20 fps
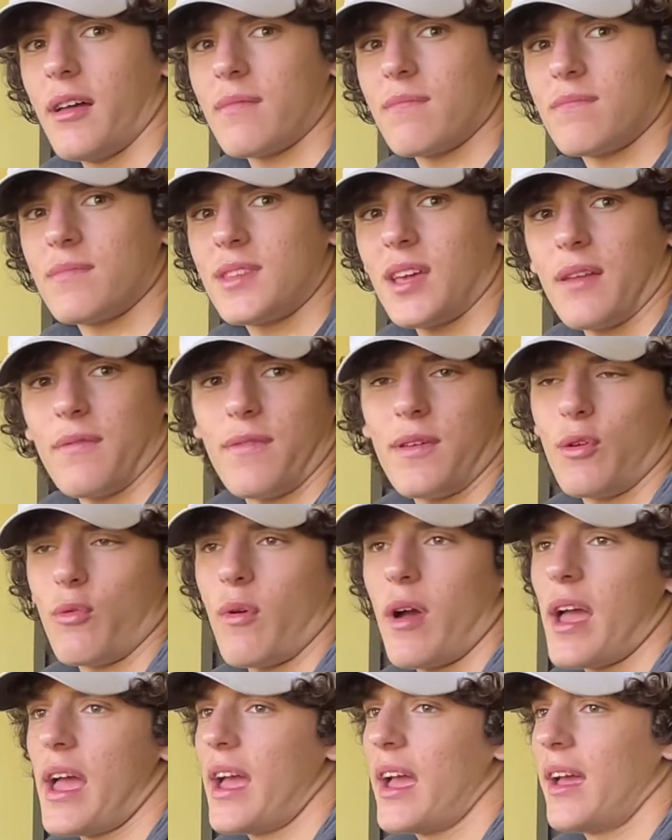10 feet
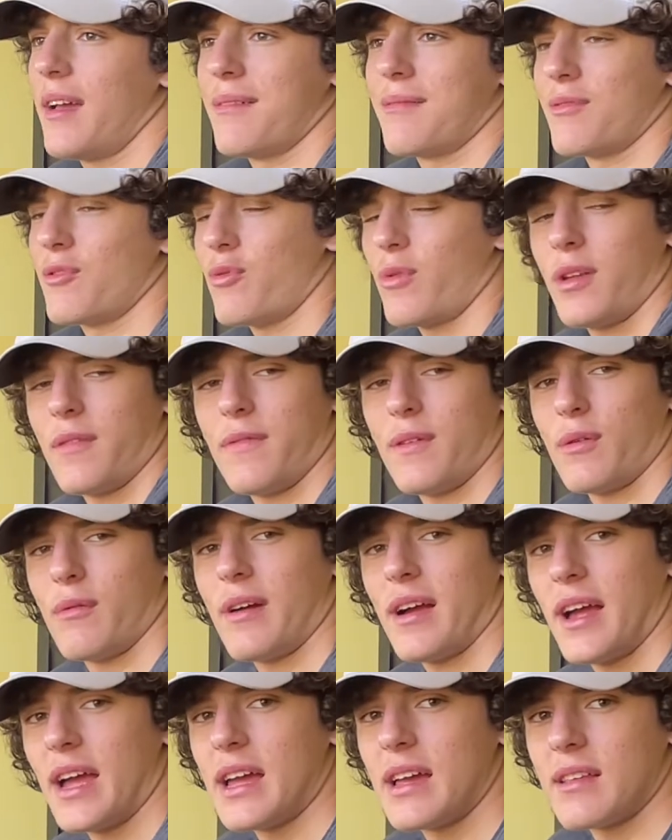away, 20 feet
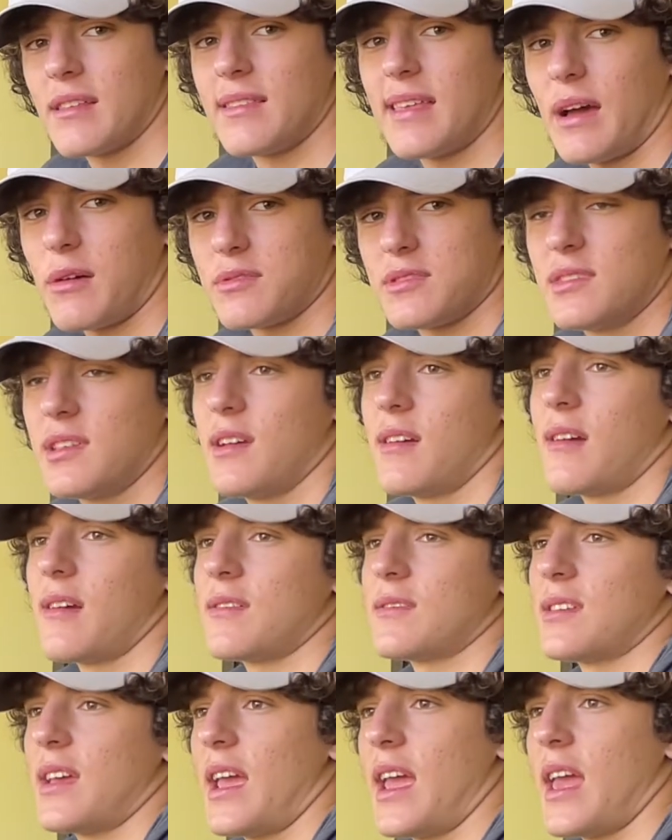away,
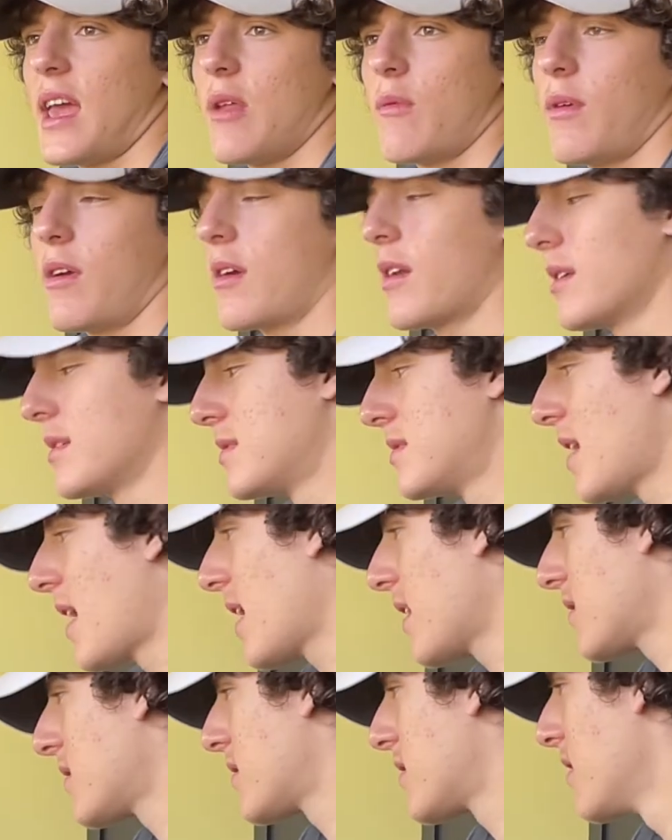downstairs, and we're going to
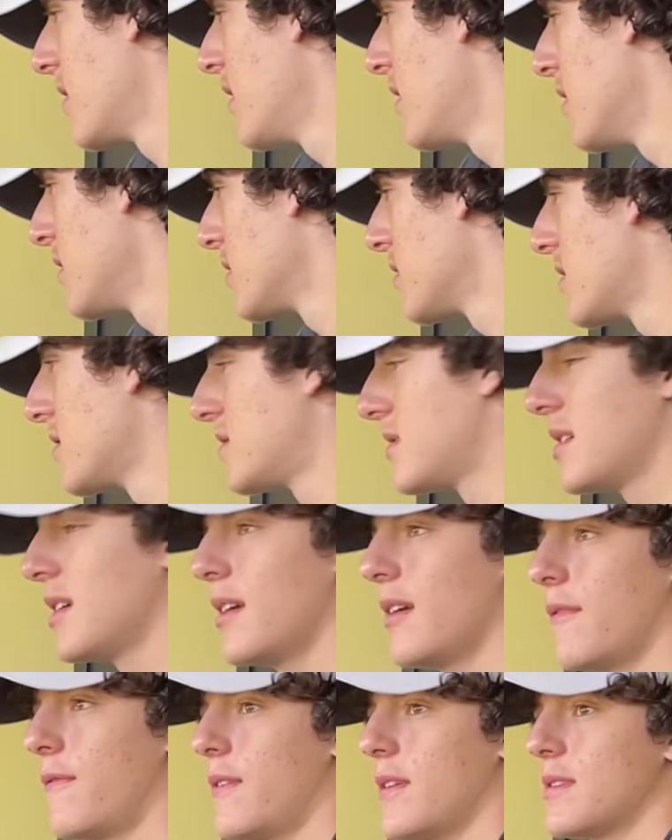test to see
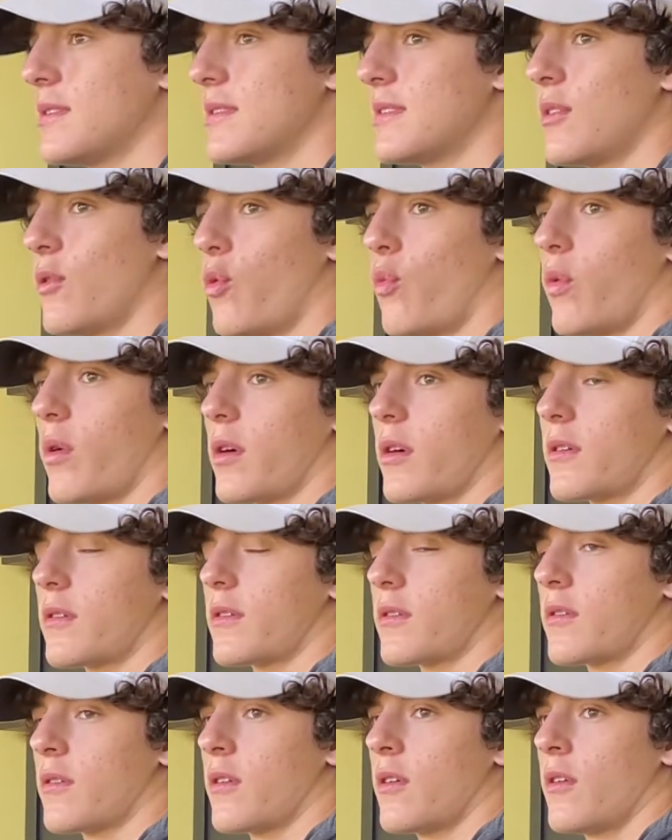if it still
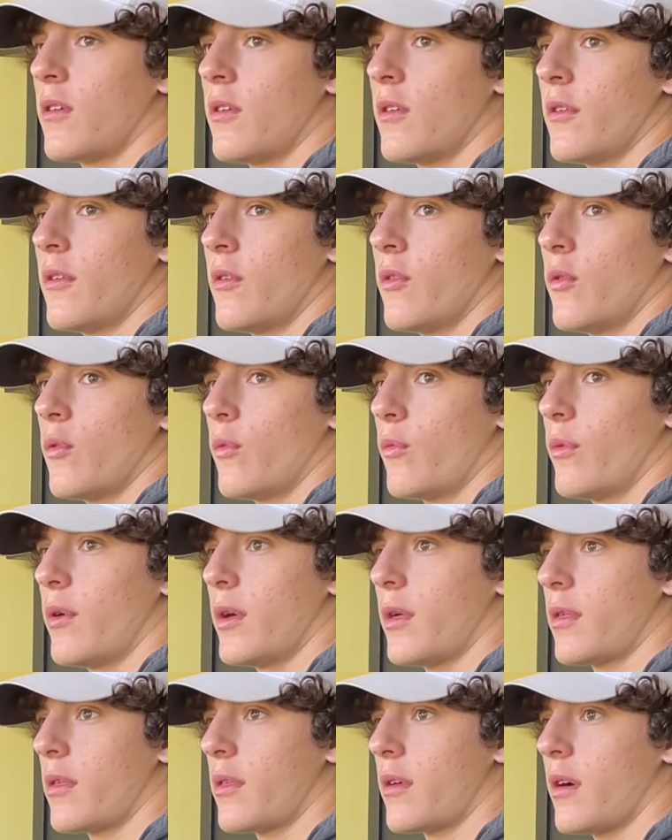works
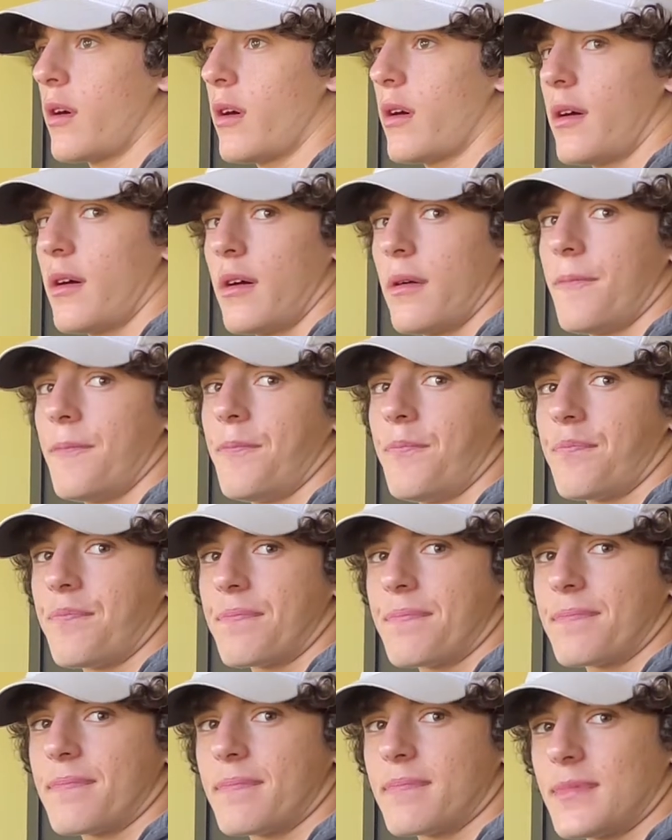with the
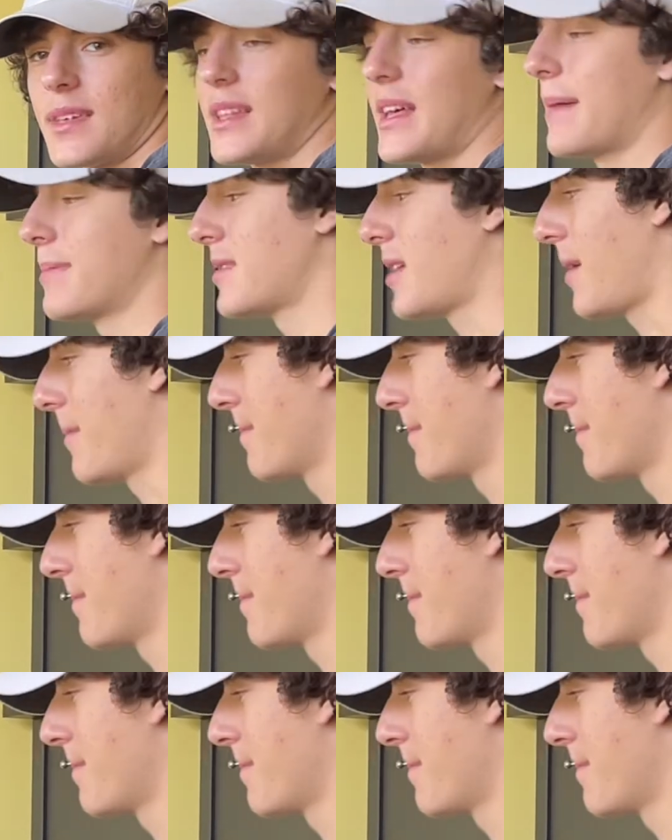laptop.